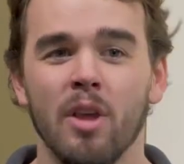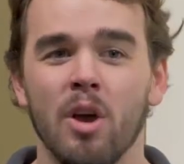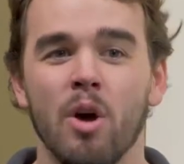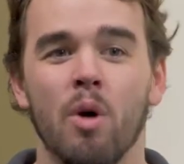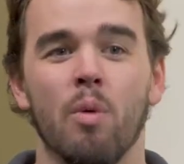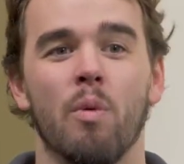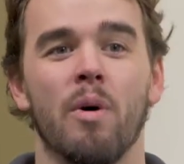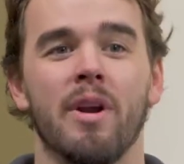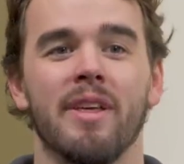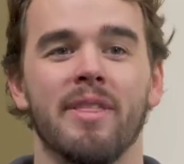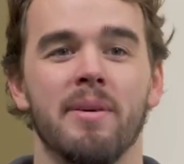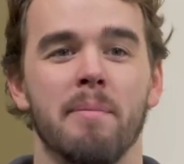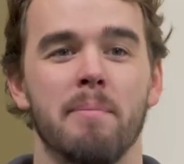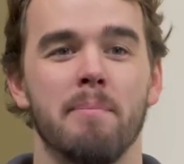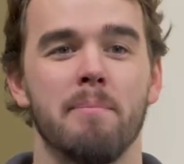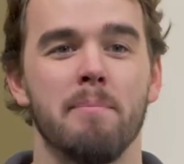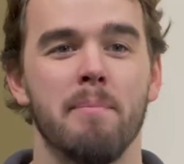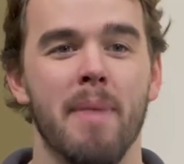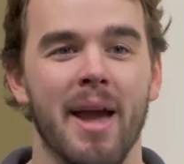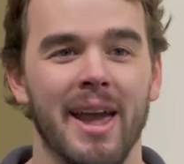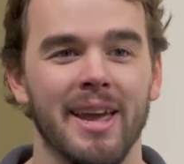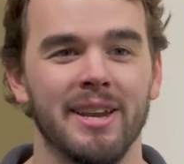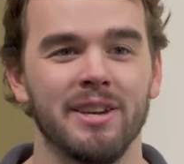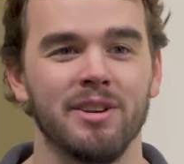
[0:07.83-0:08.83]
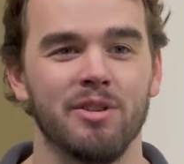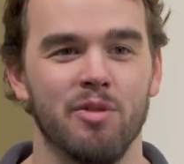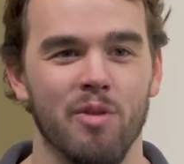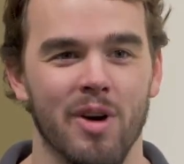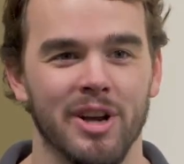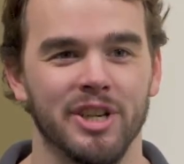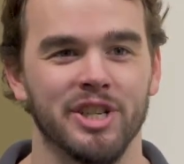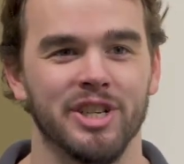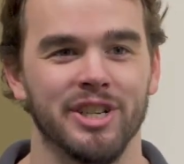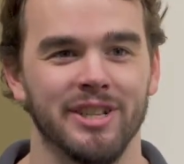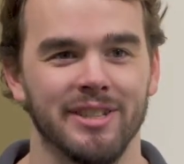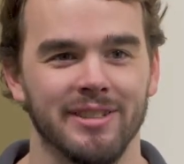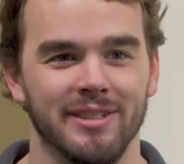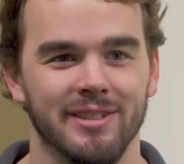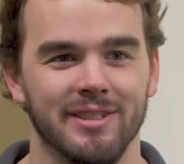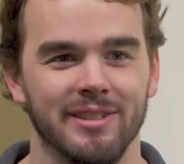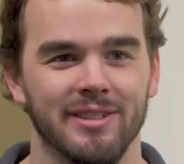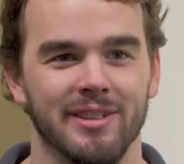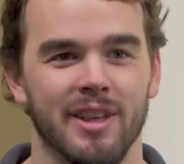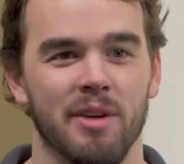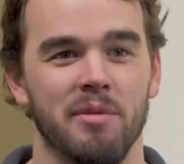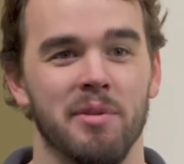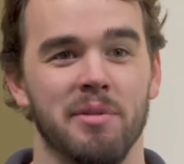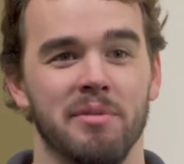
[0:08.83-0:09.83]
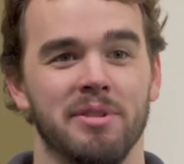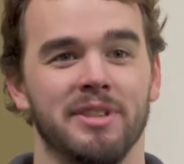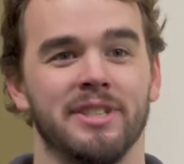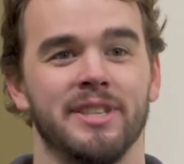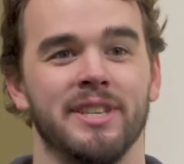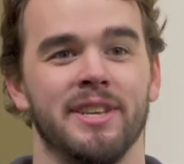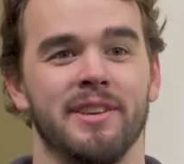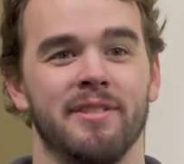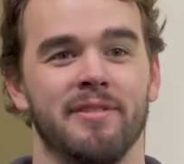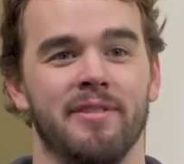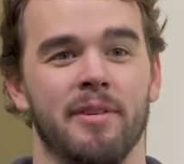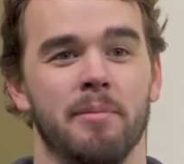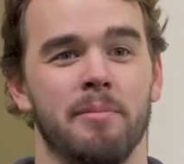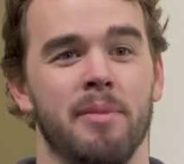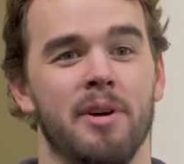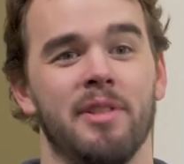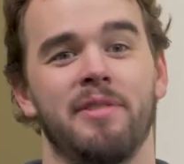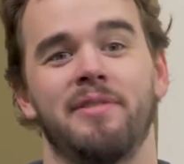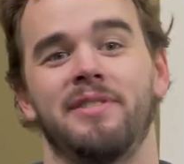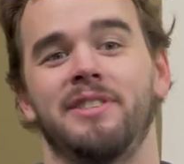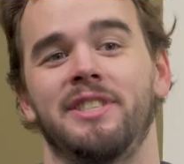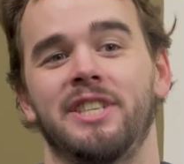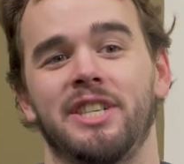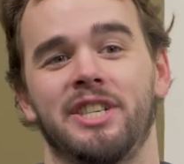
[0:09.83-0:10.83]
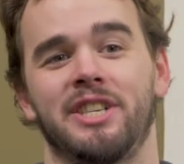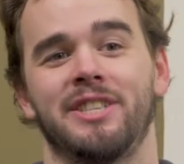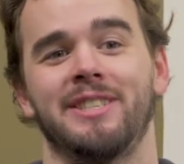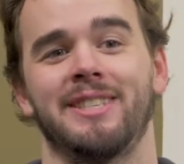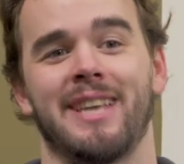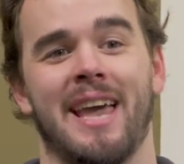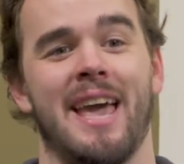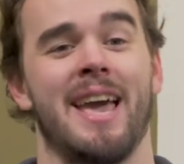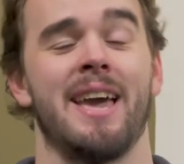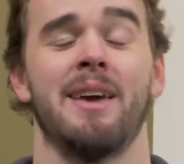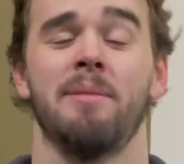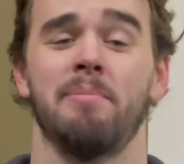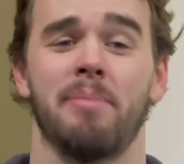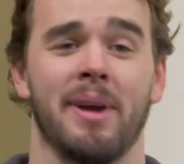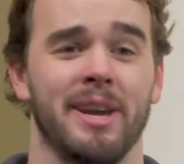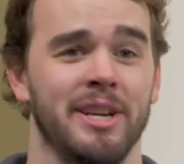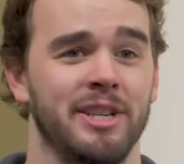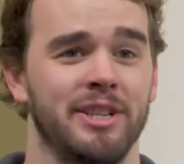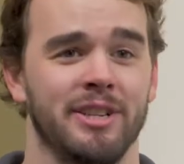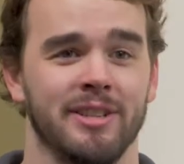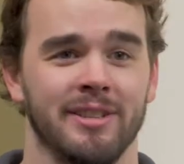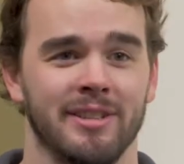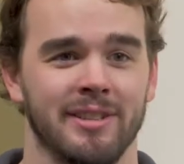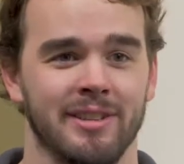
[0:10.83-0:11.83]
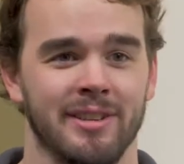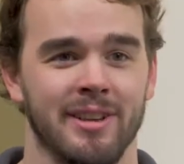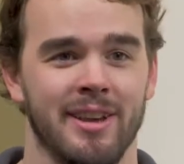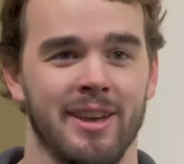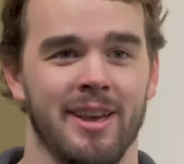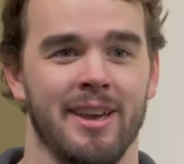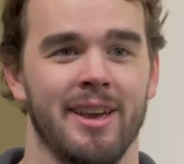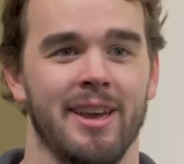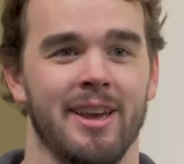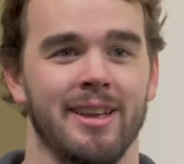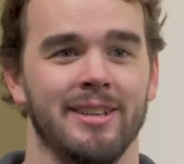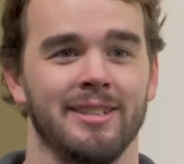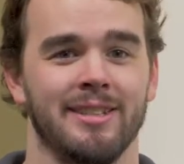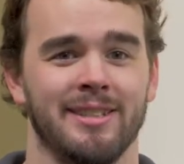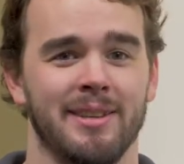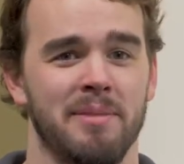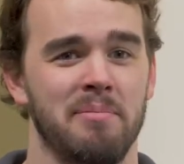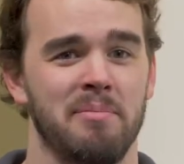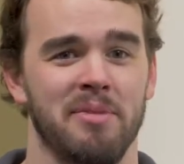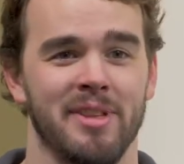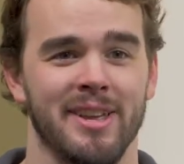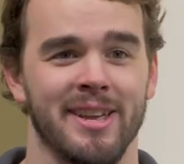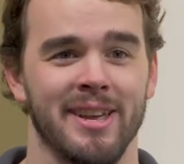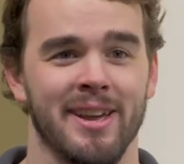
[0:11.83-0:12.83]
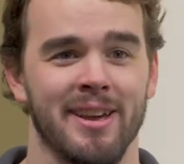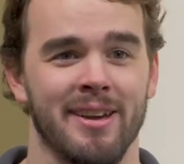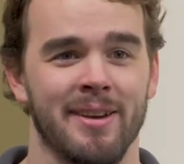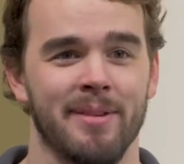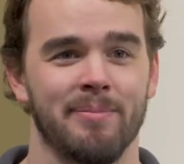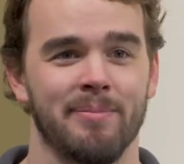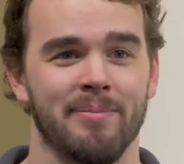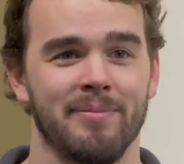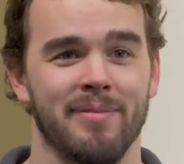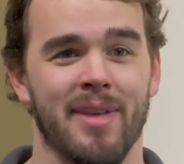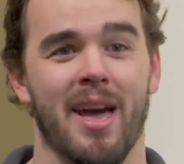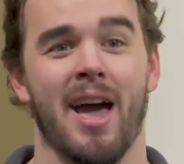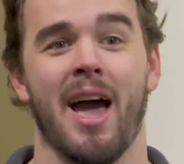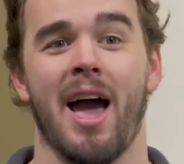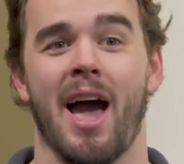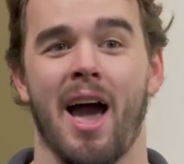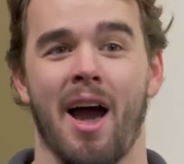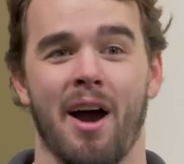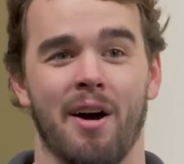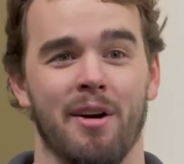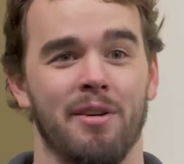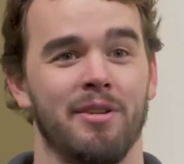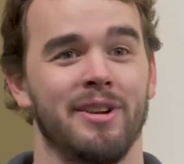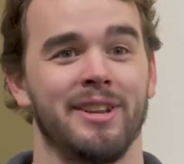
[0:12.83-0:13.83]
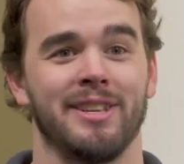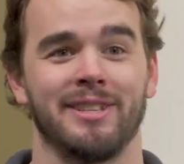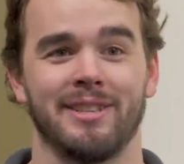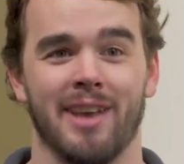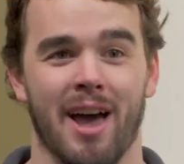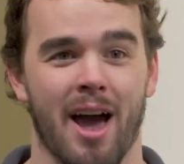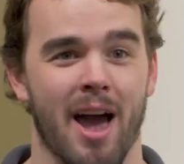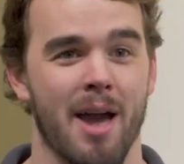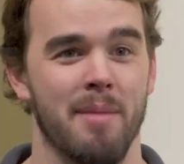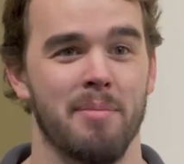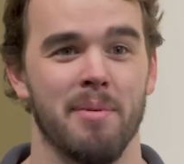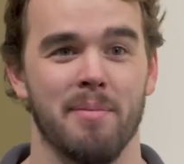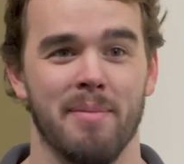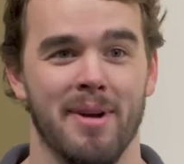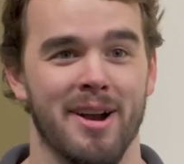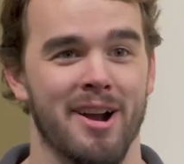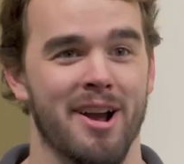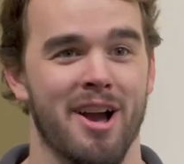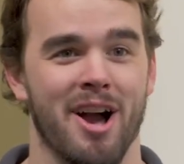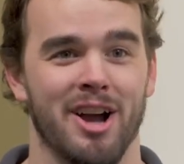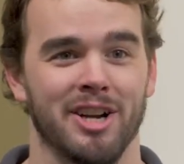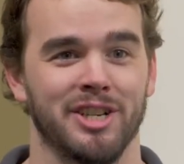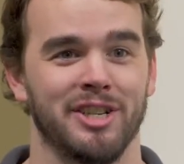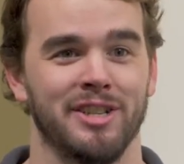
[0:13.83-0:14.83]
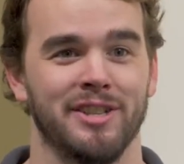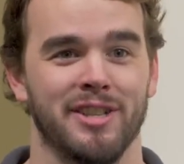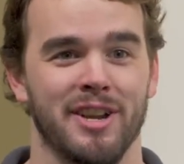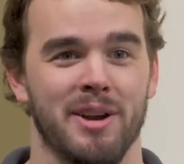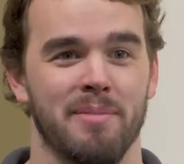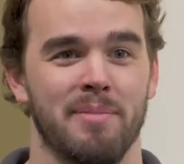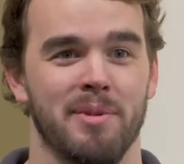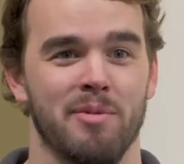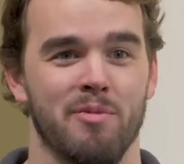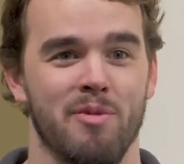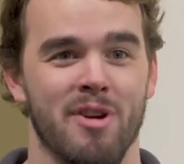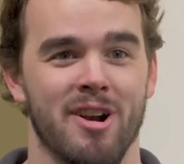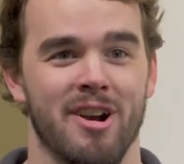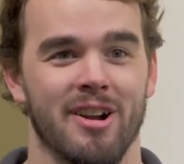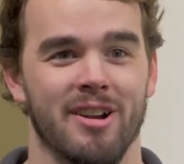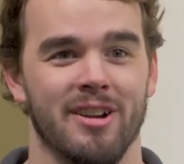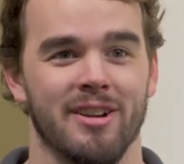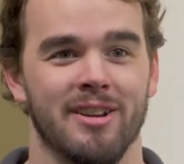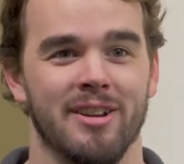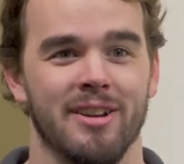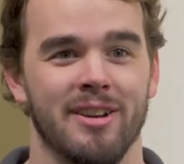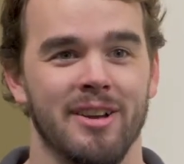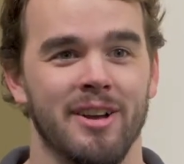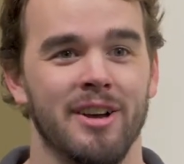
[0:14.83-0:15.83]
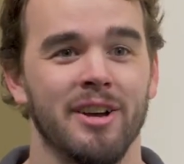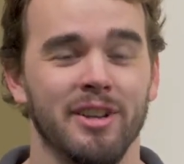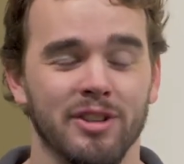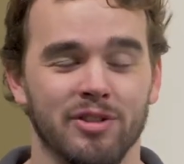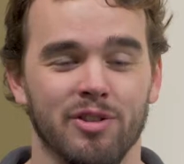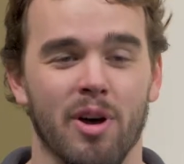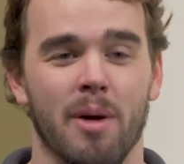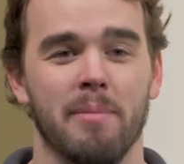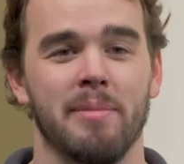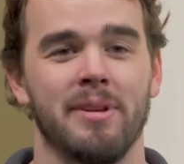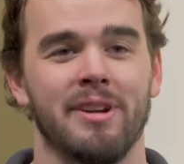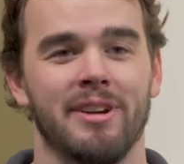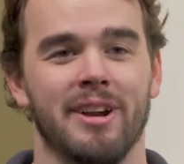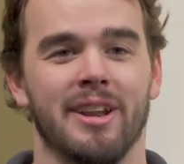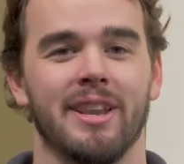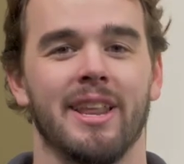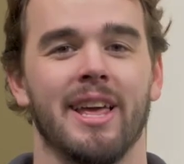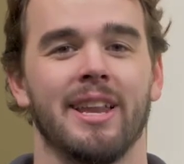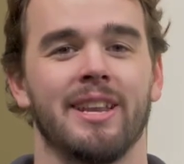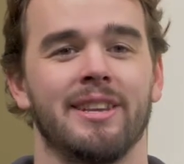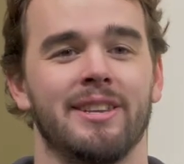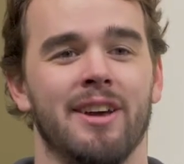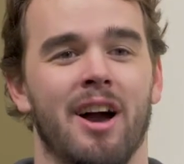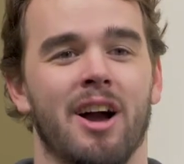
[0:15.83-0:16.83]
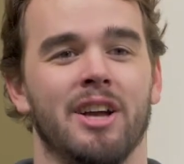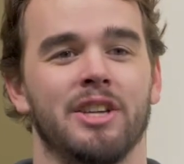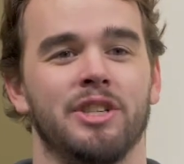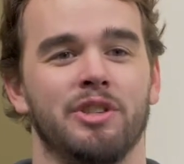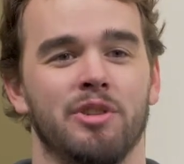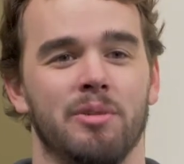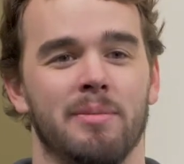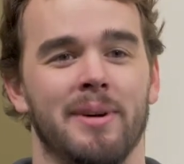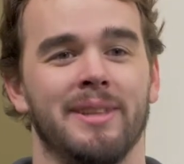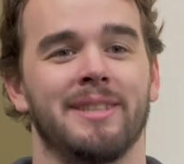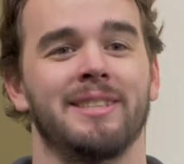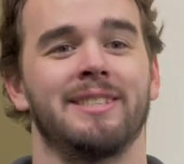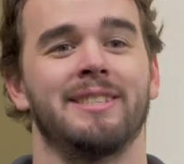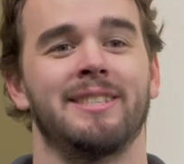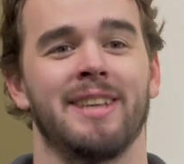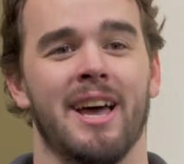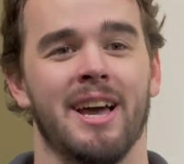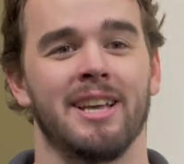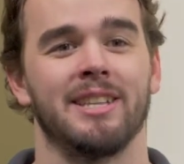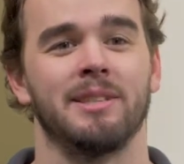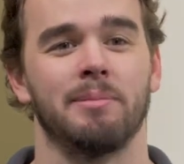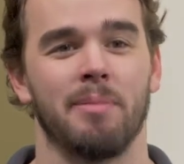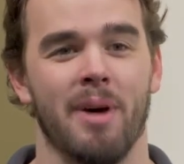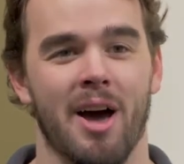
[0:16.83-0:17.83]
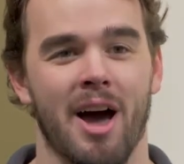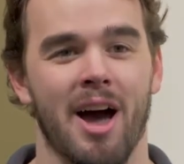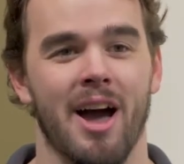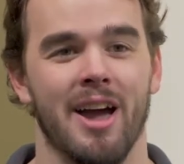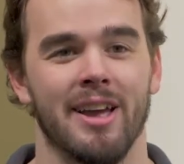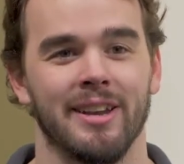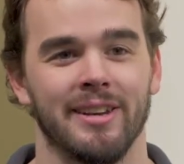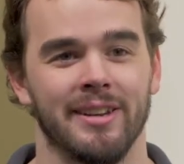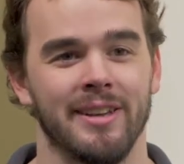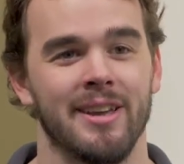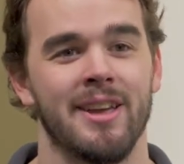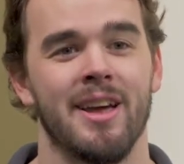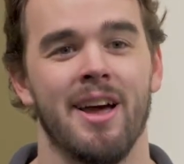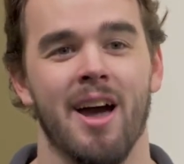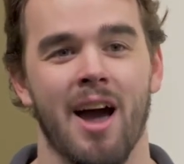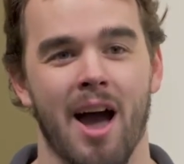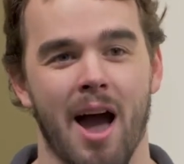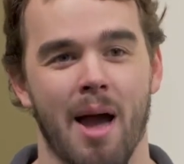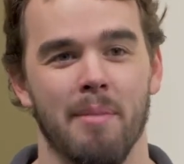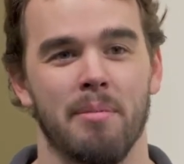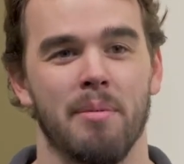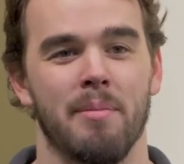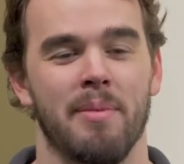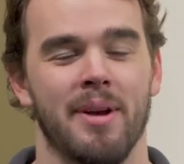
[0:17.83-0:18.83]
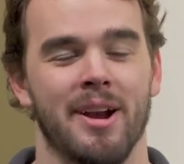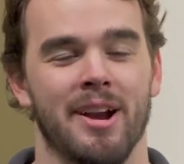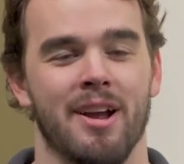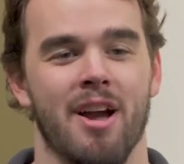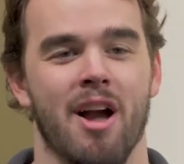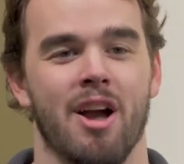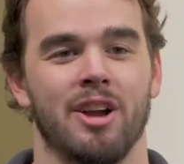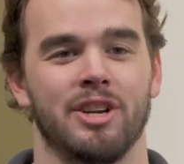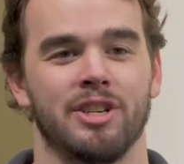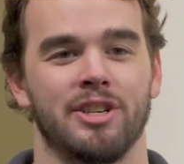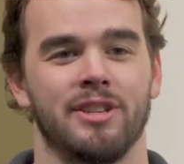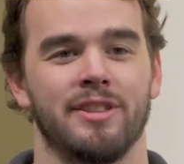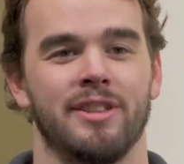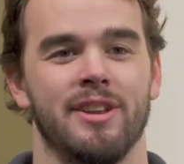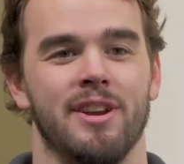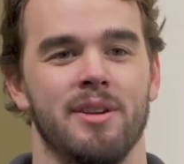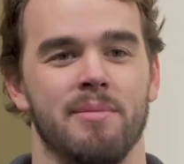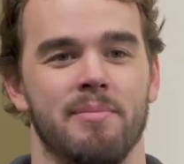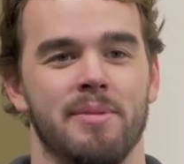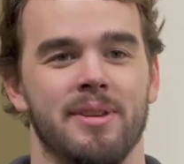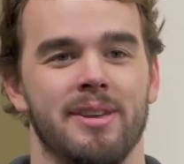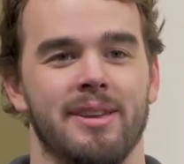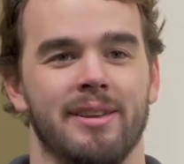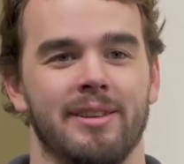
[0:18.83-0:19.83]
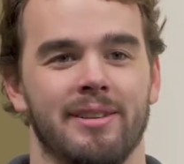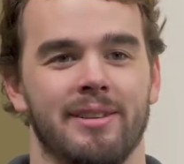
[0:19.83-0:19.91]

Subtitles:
One of the main questions that we receive from both physicians and patients is simply, how does hyperbaric oxygen therapy work? So I'm here today to talk to you about the science behind hyperbaric oxygen therapy.